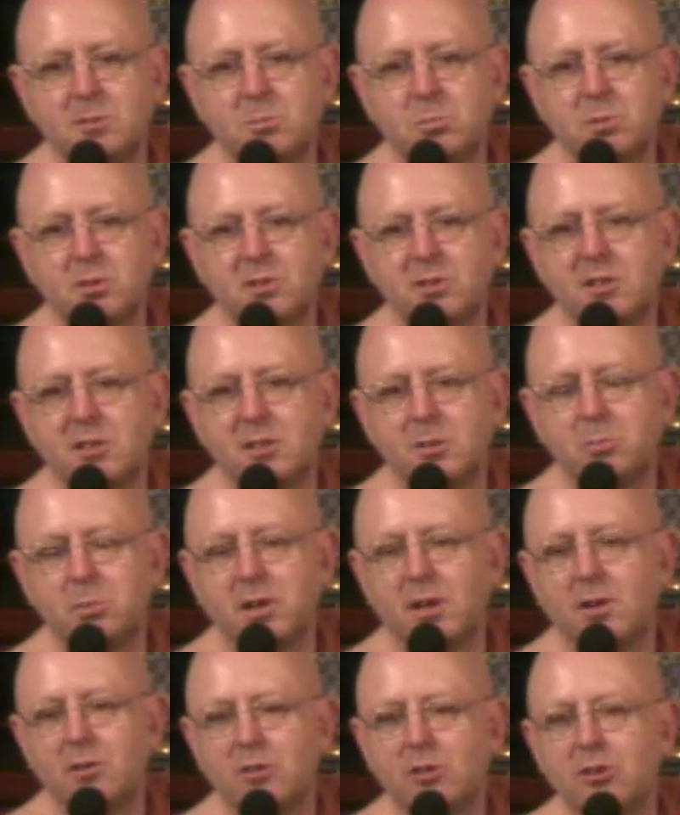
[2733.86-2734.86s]
but learn
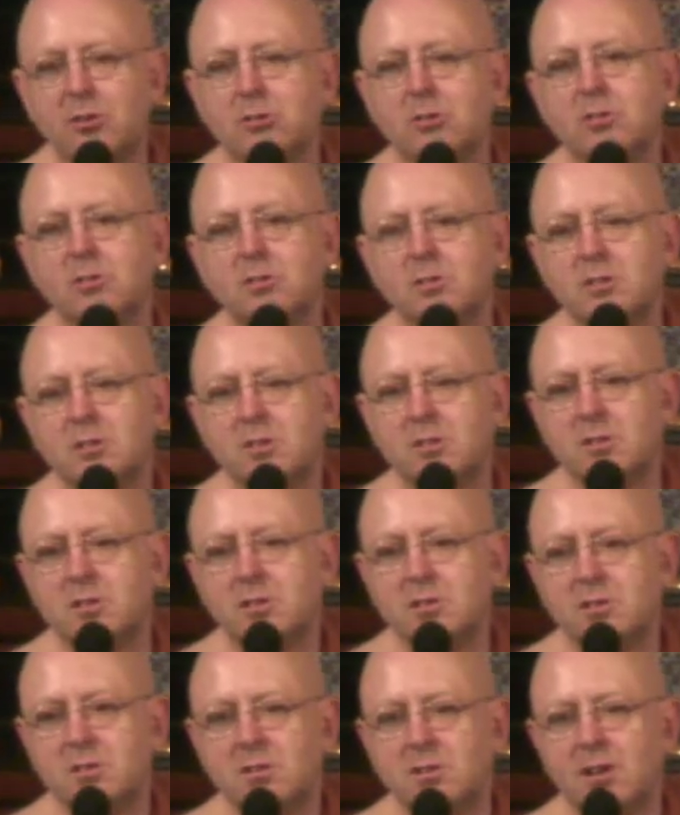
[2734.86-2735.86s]
about you,
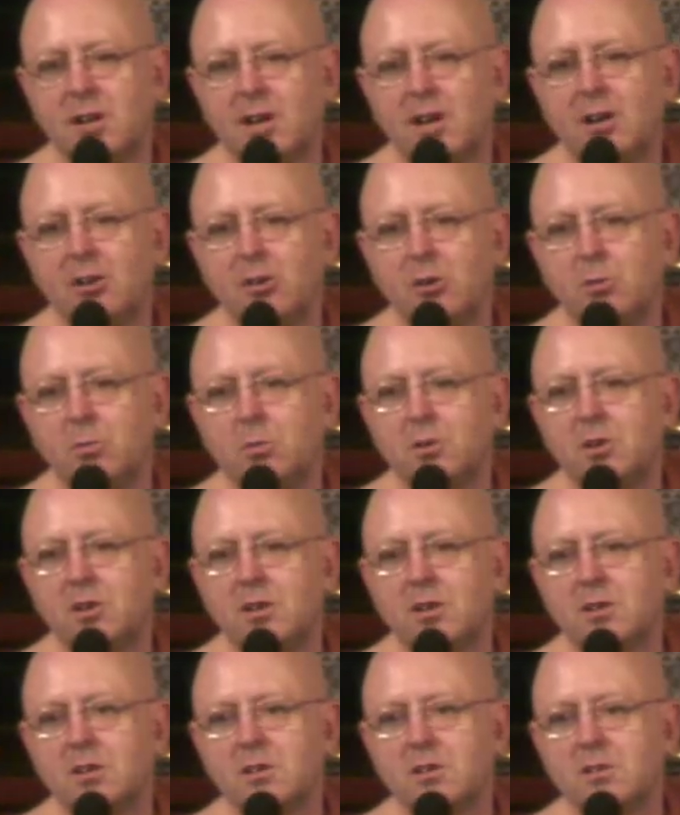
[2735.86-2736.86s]
how you work,
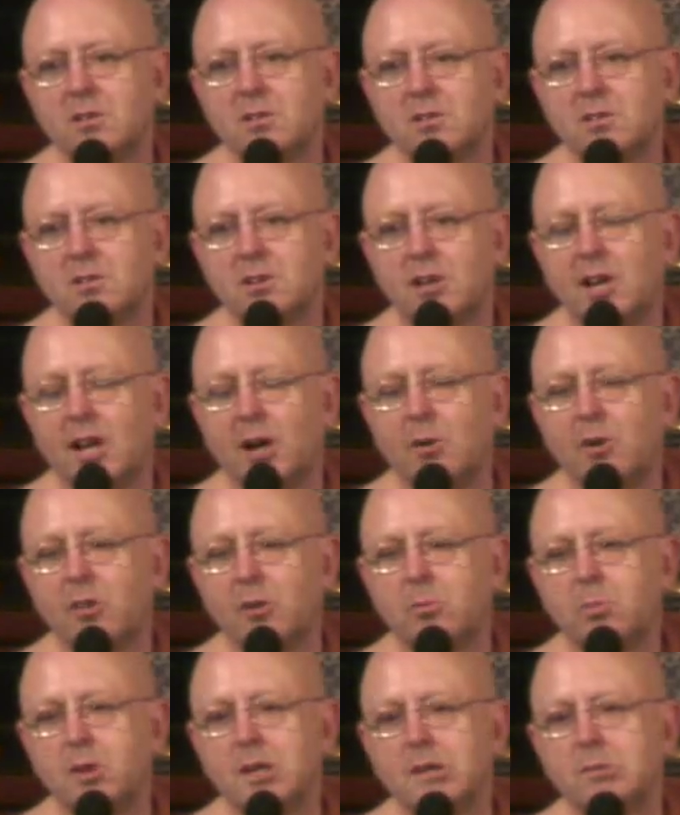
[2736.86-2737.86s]
and how other
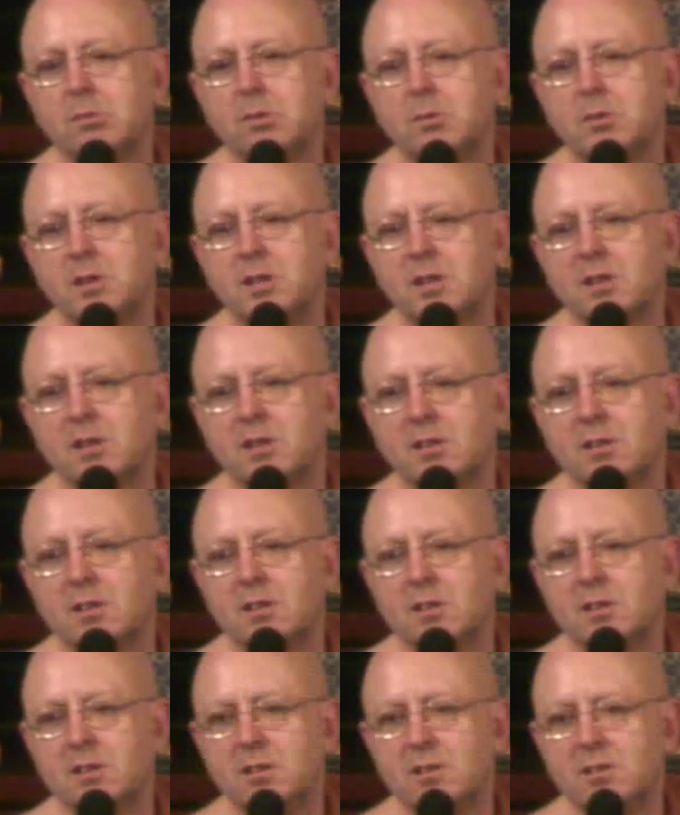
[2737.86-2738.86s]
people work.
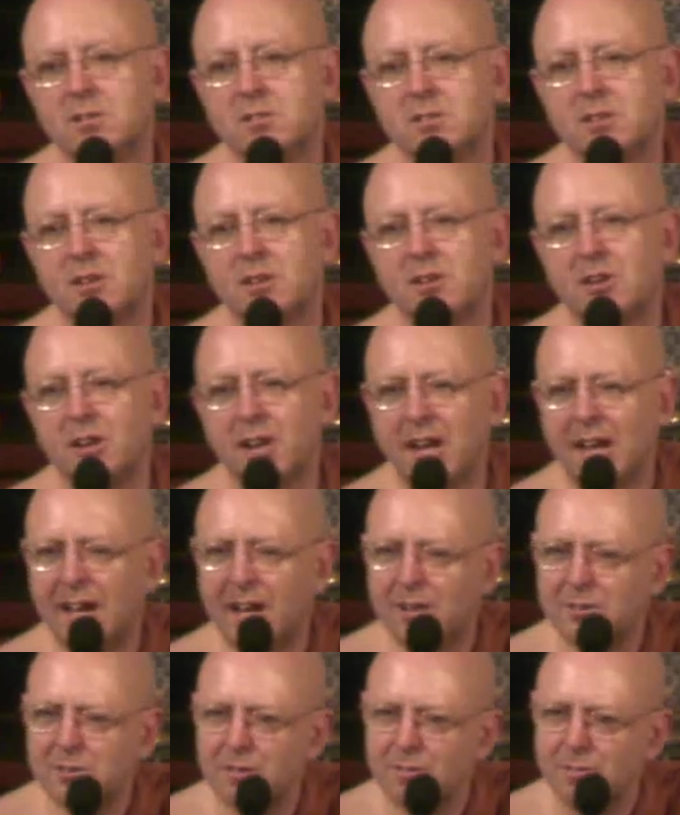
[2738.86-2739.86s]
To learn how
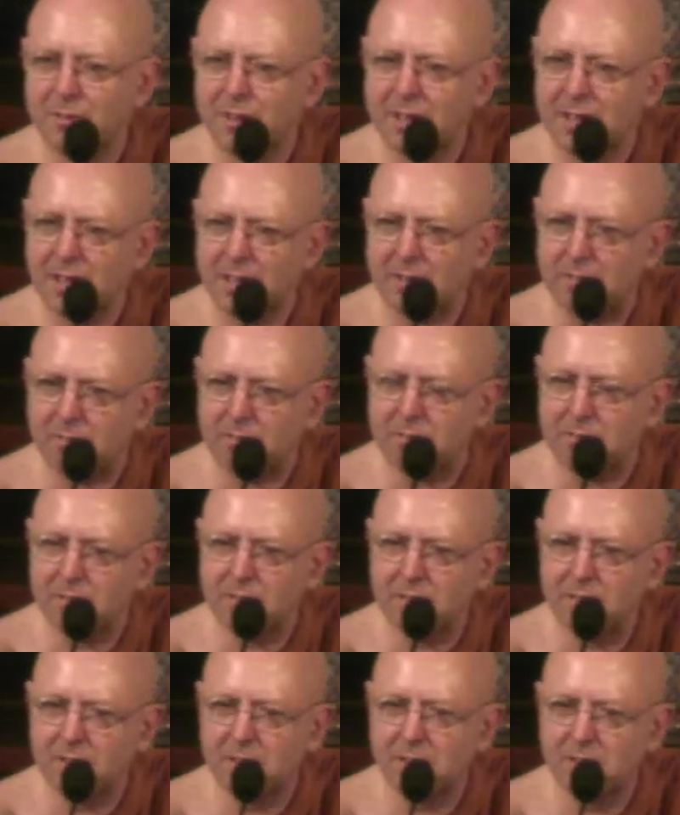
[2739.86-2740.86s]
to forgive.
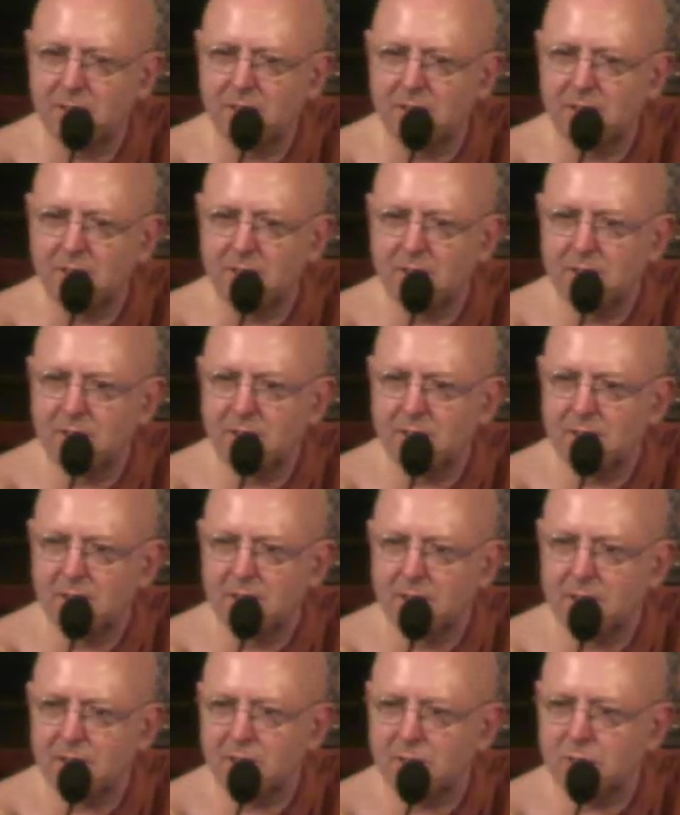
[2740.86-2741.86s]

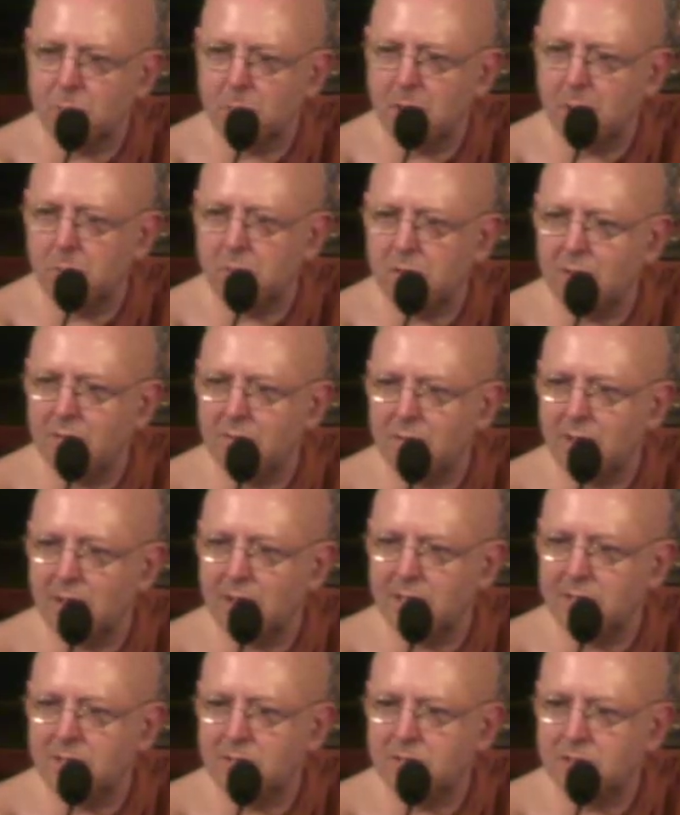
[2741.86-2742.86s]
Because remember, in a
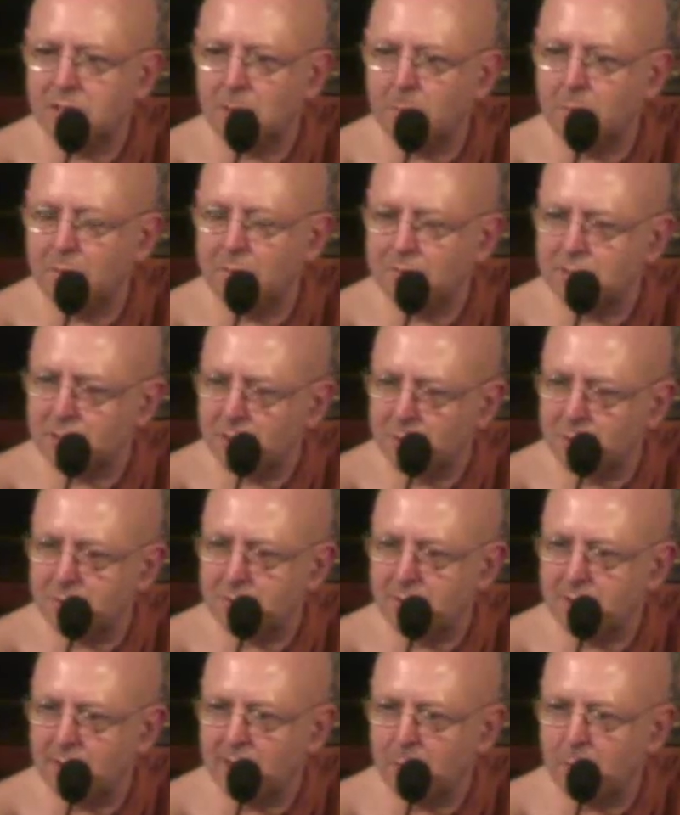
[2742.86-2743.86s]
relationship, you've
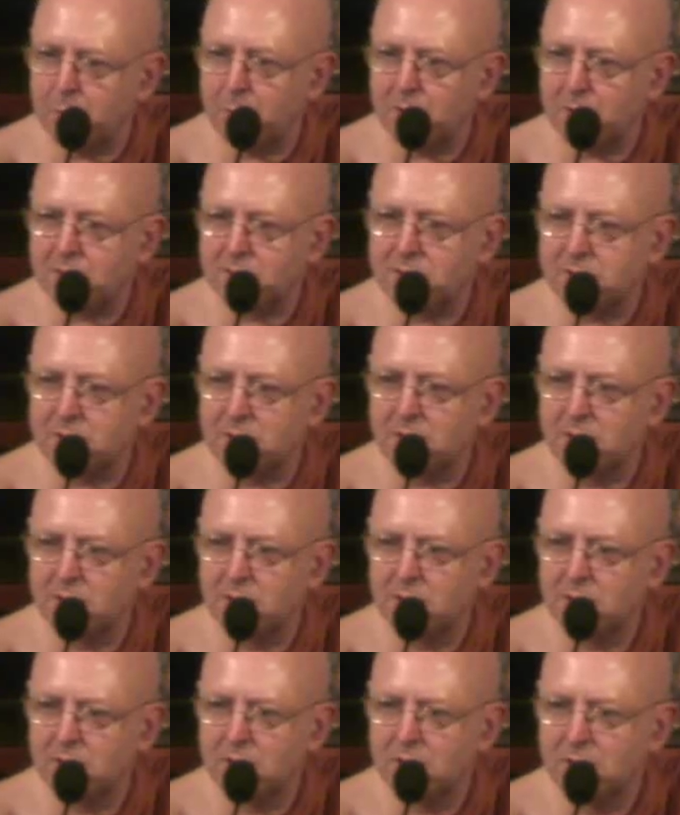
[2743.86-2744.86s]
chosen that person.
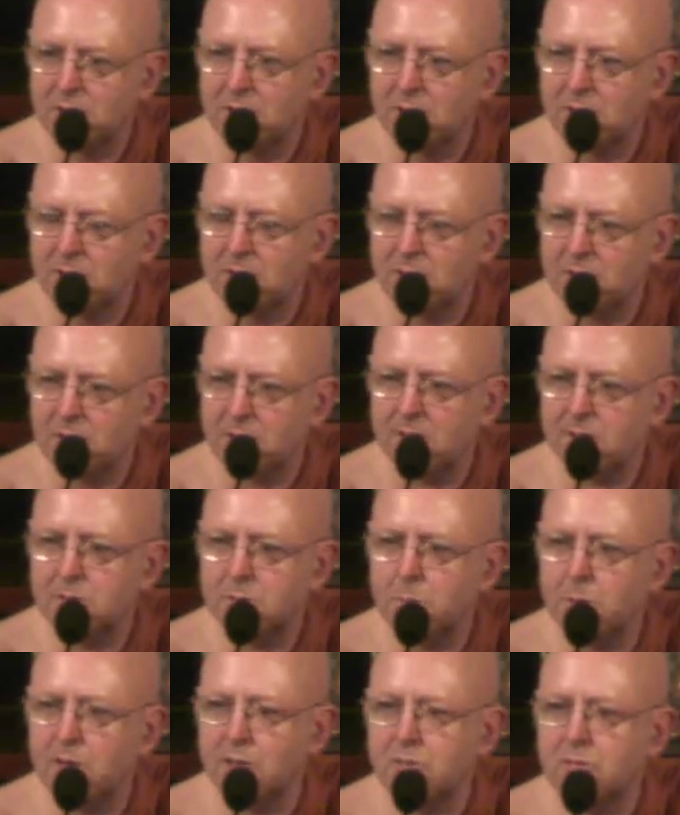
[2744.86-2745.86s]
They're
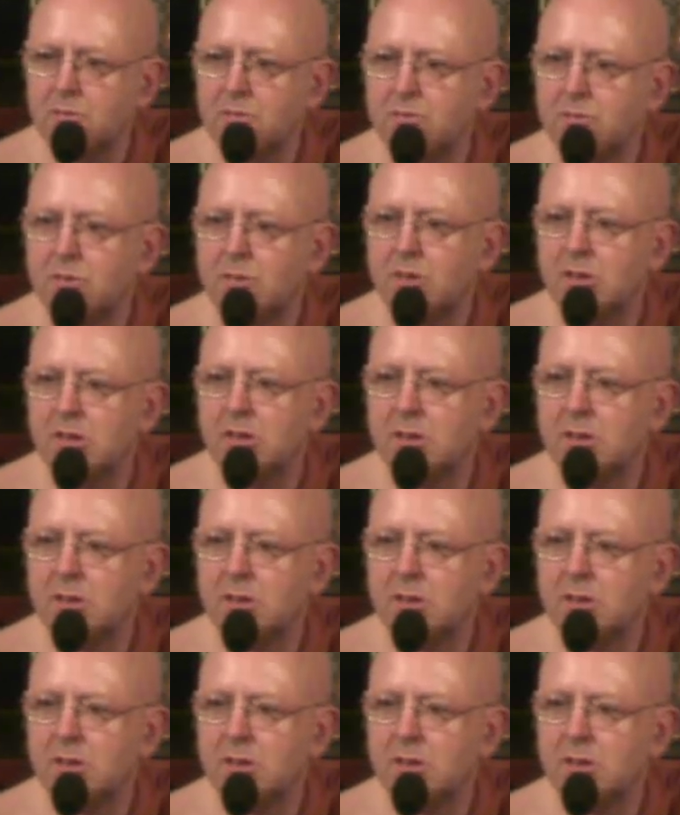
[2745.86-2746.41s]
special for you.